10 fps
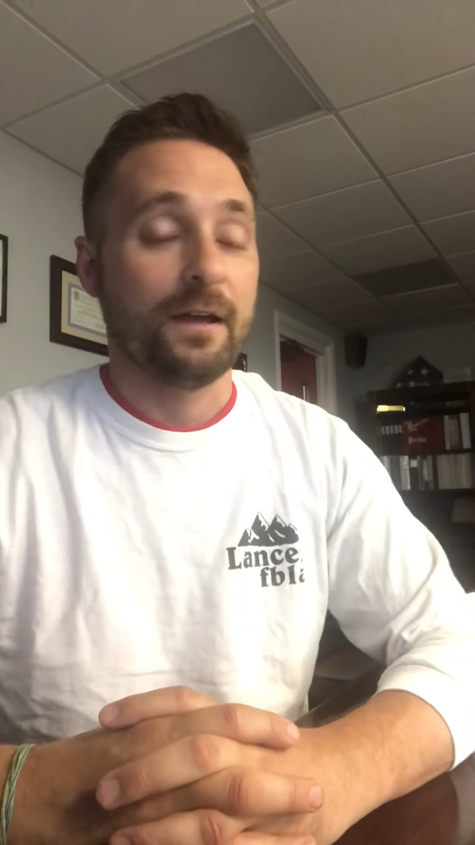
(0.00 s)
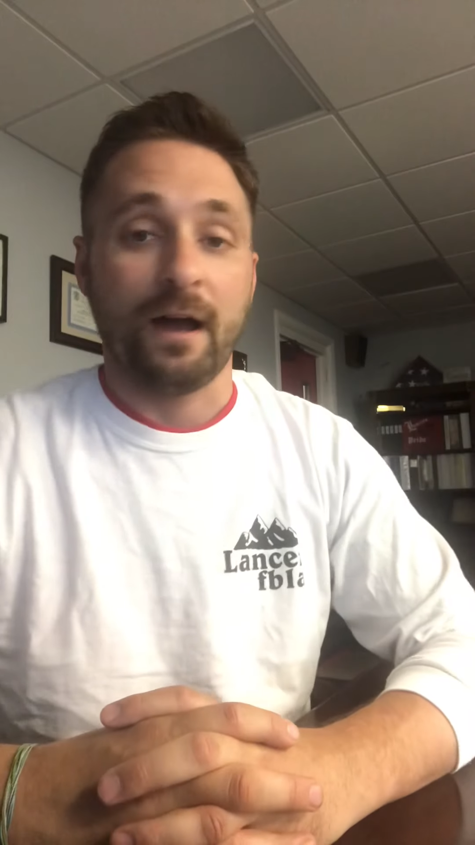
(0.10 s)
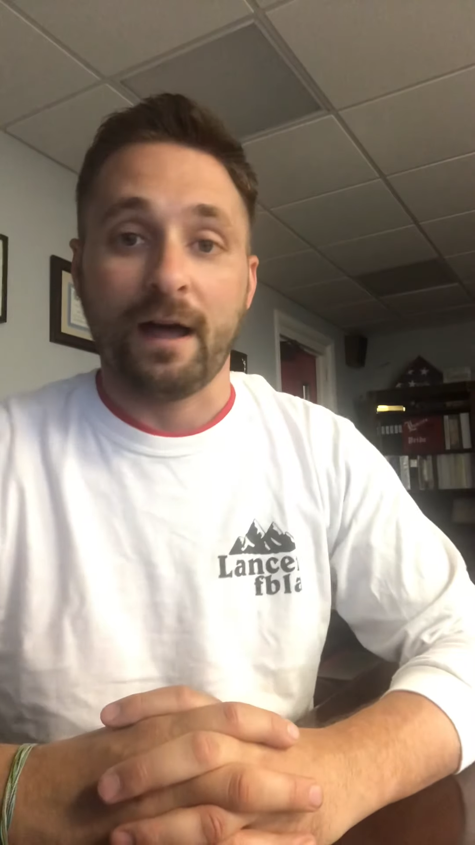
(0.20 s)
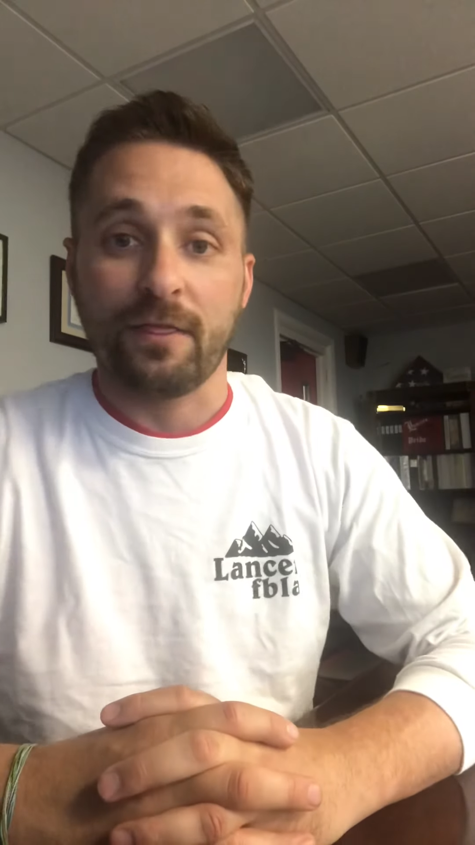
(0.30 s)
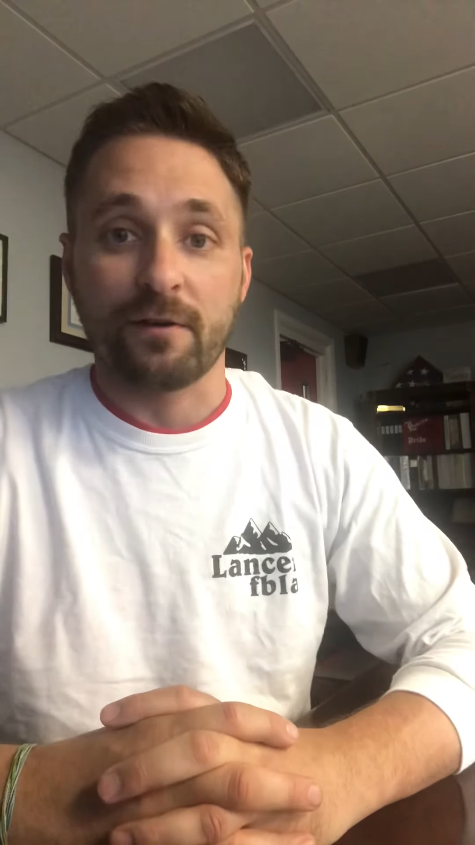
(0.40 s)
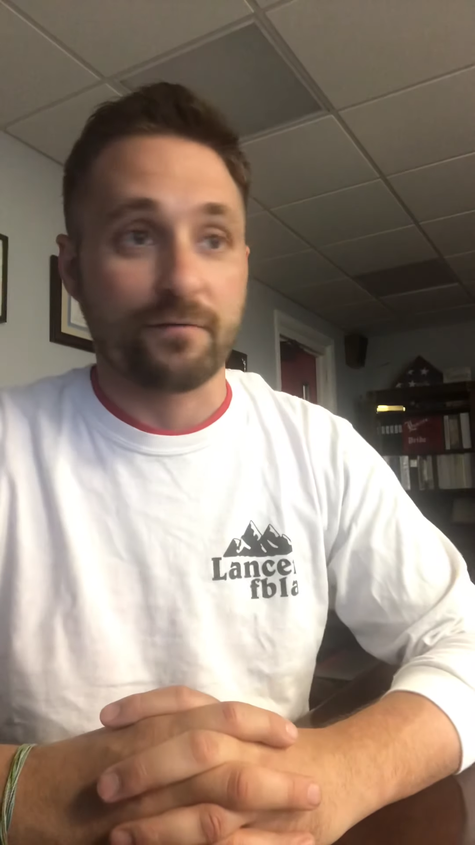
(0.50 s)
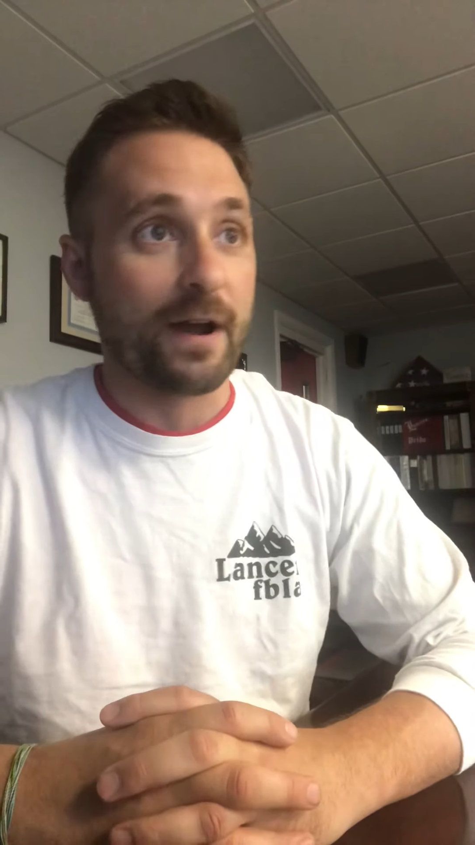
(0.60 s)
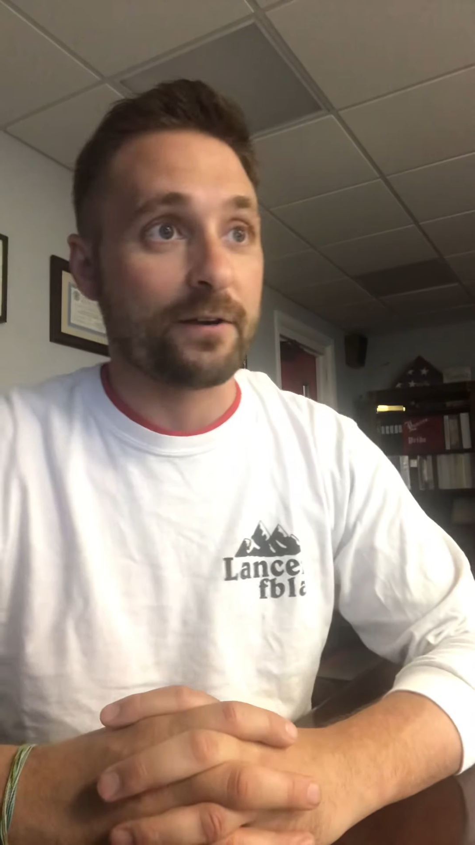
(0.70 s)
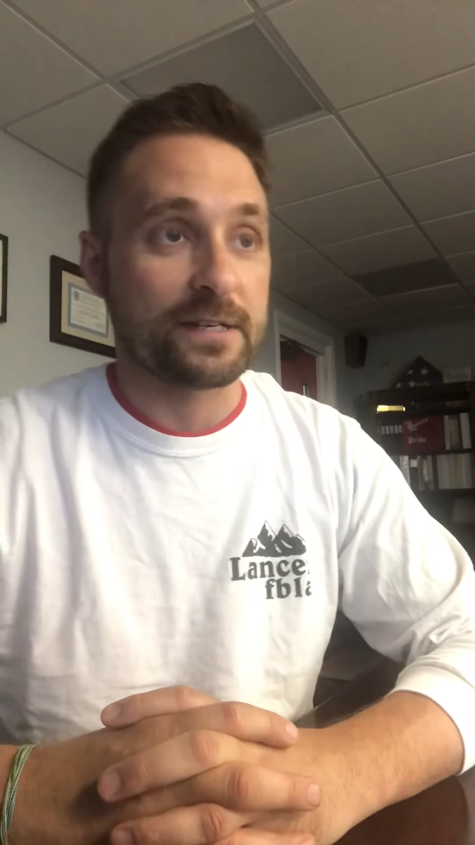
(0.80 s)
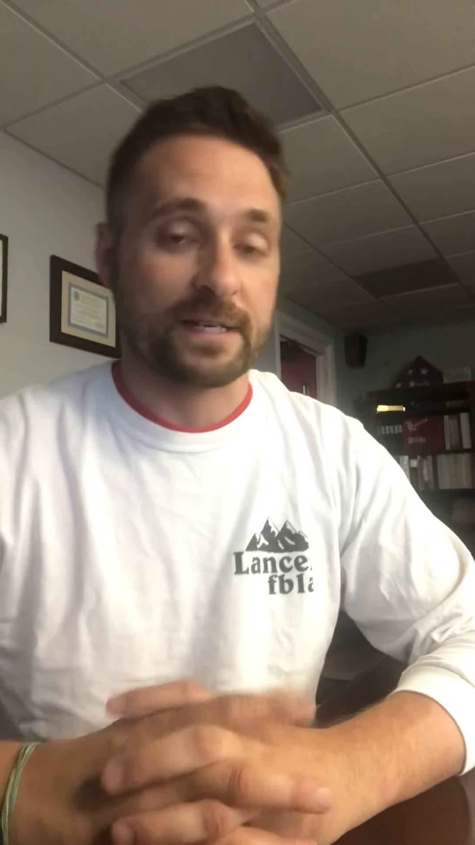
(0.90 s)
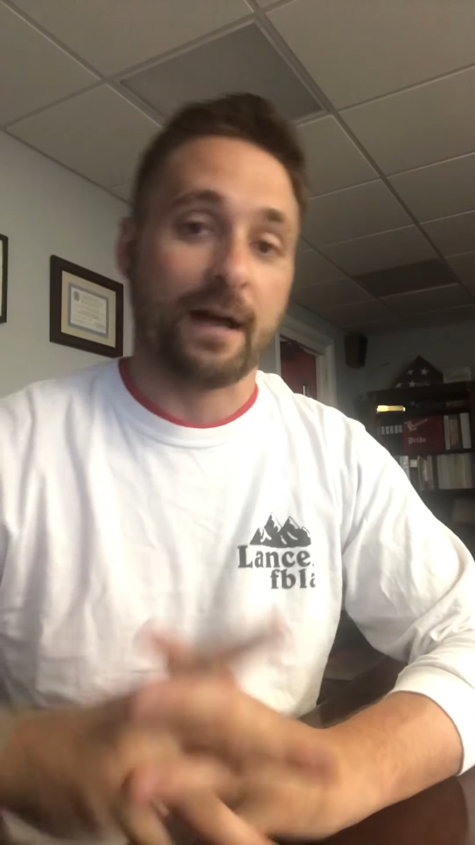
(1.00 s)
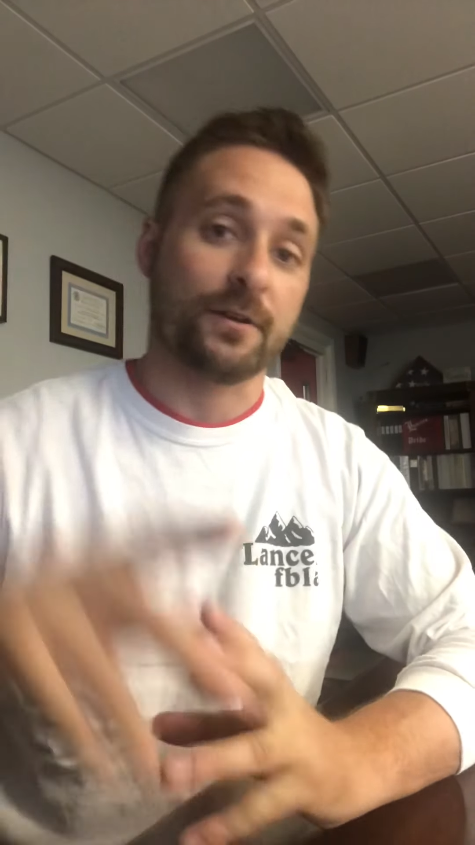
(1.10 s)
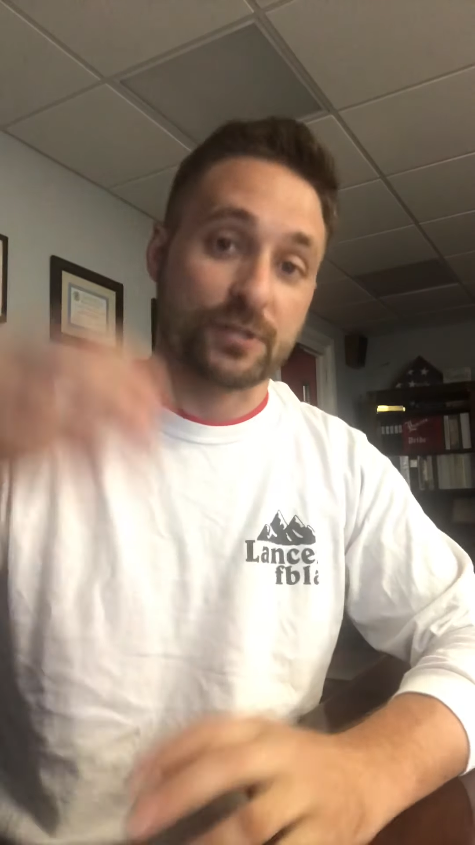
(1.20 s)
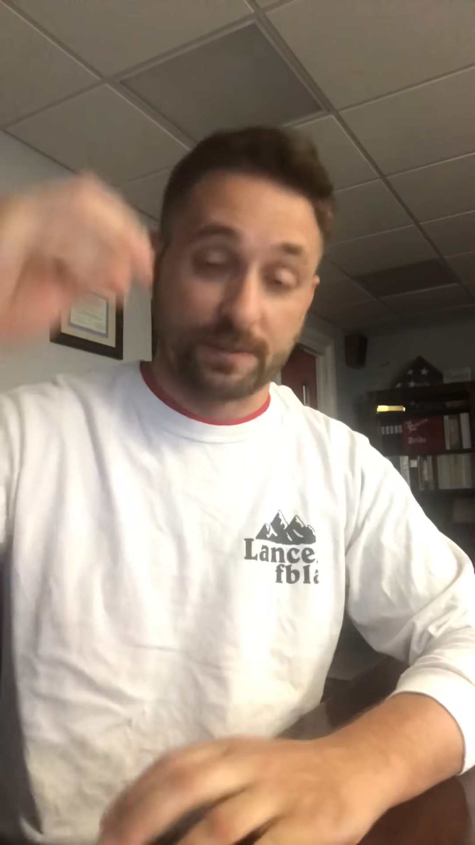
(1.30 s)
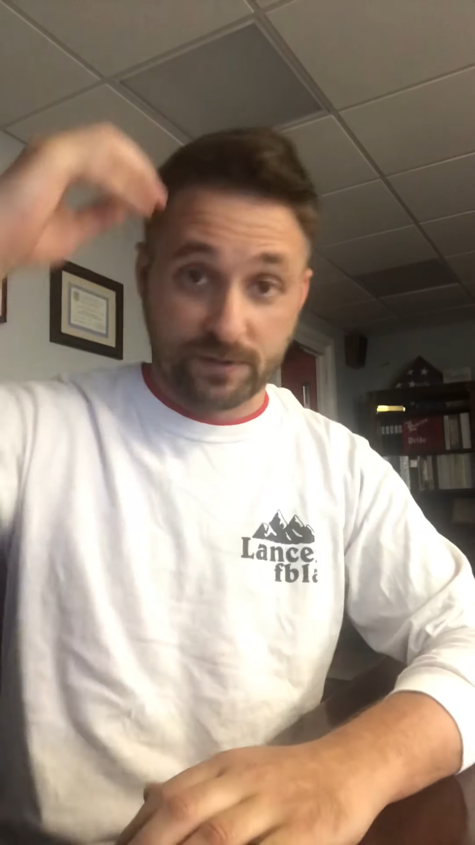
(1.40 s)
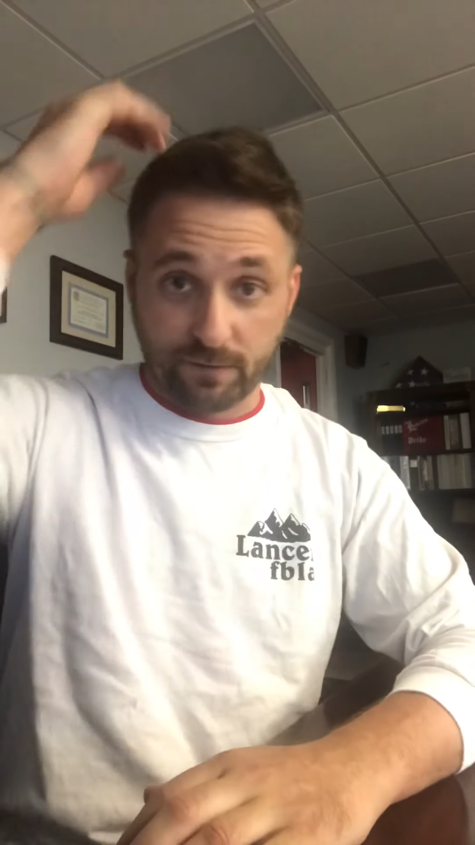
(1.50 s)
uh, their various scholarships.